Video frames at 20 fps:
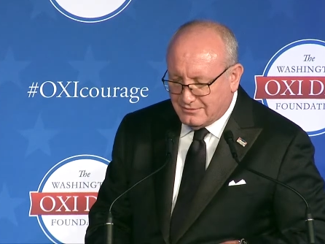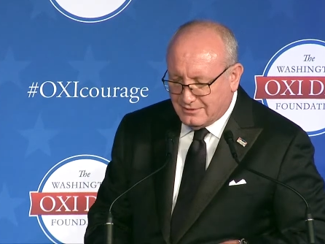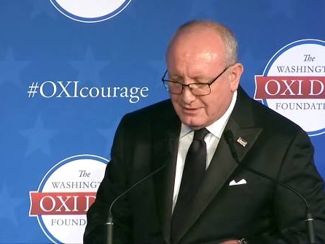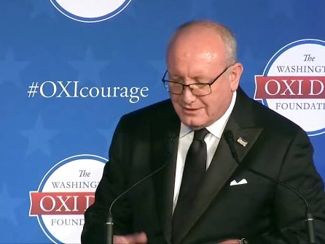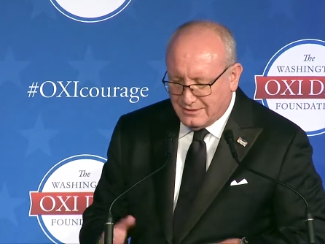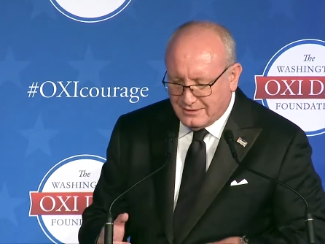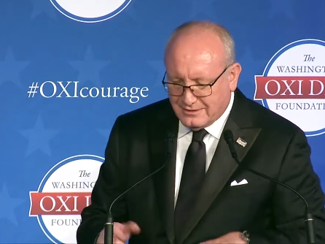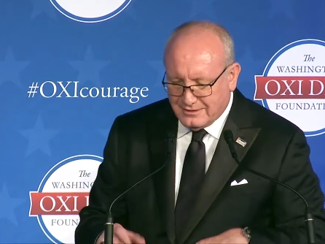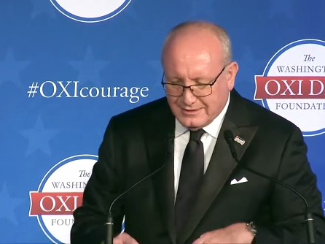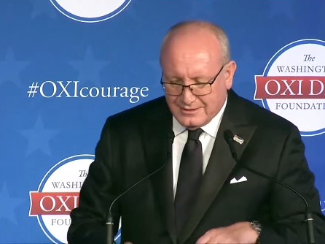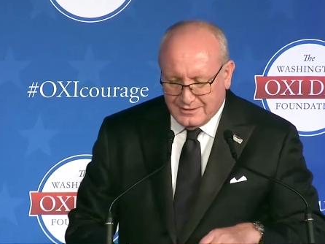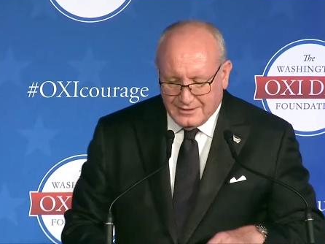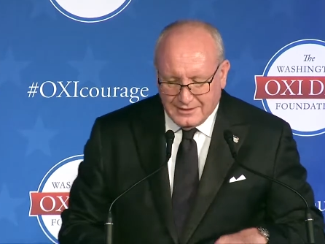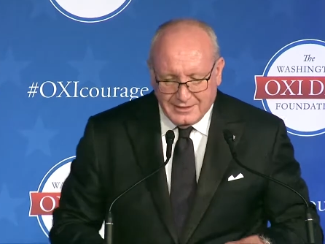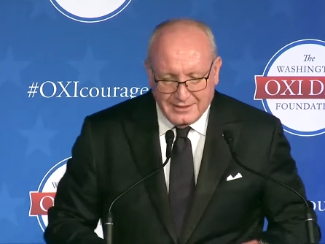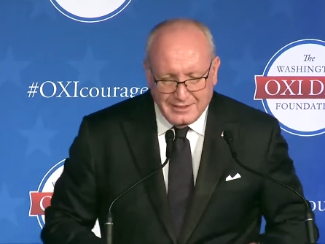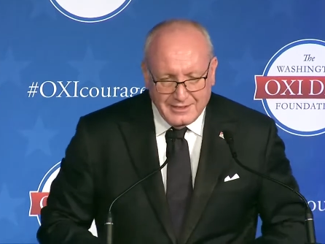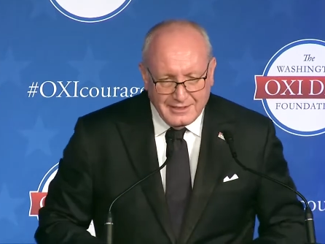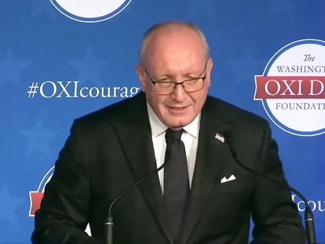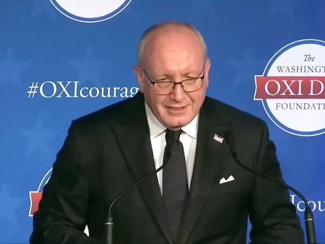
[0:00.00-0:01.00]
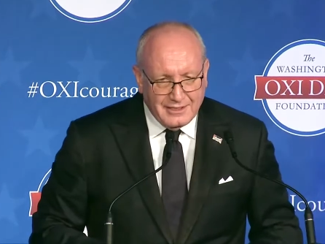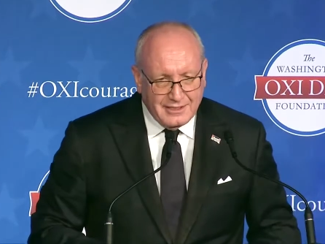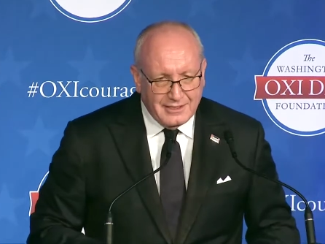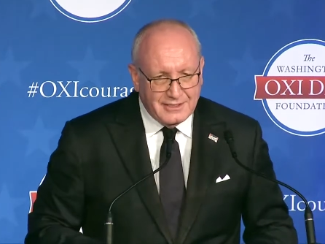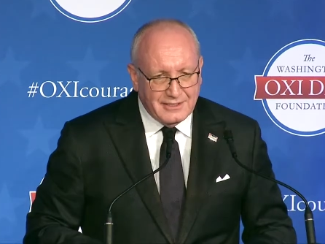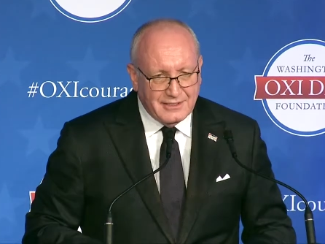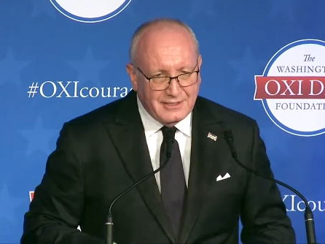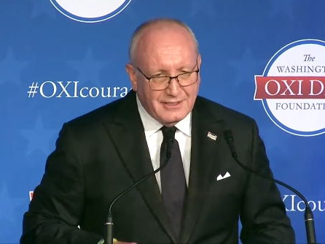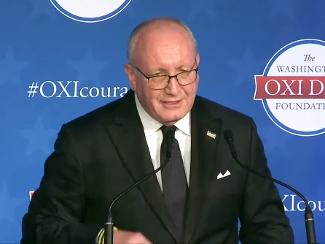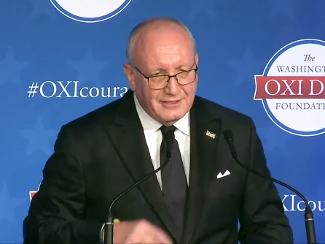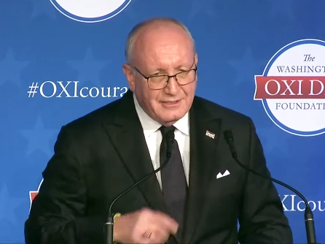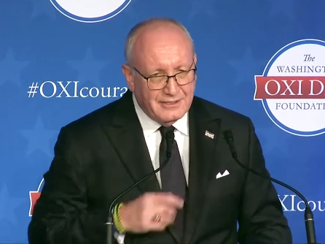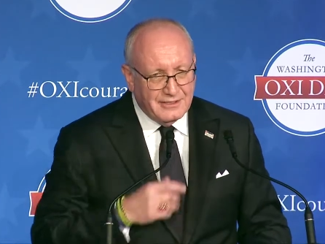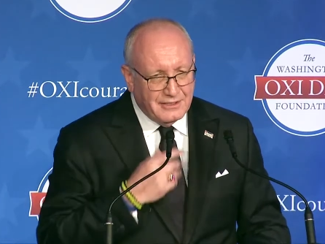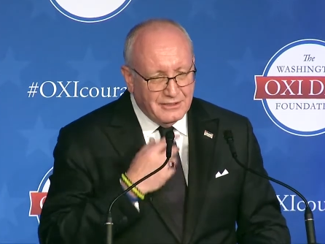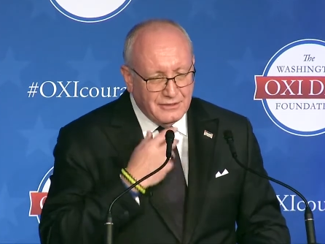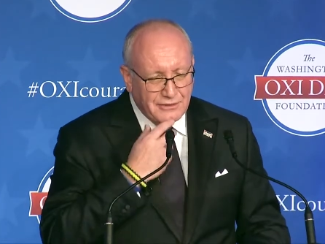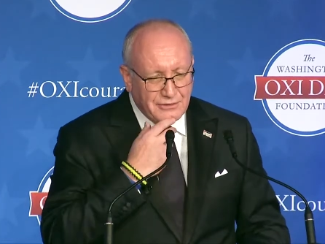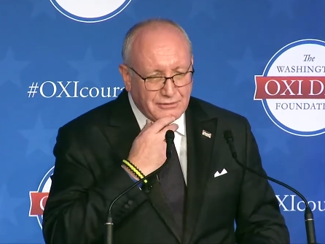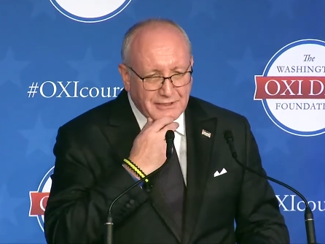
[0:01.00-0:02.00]
where he said, "Are
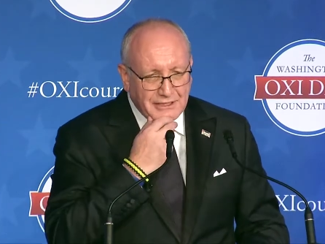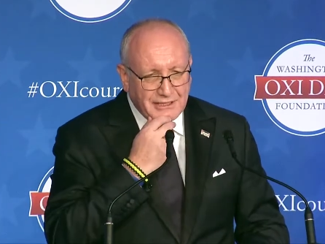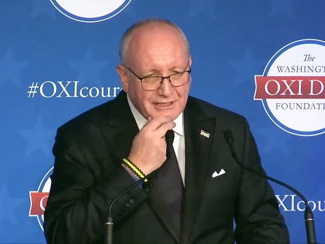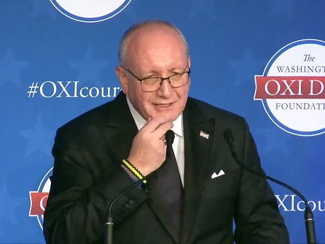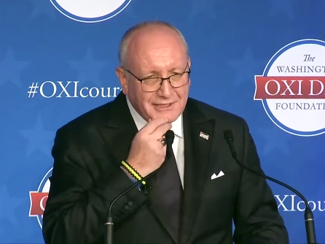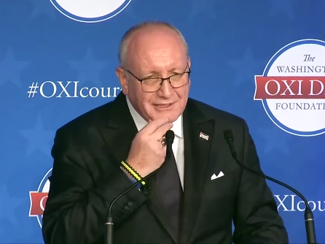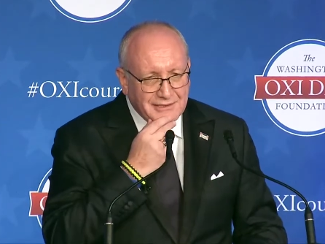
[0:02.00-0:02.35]
you Greek,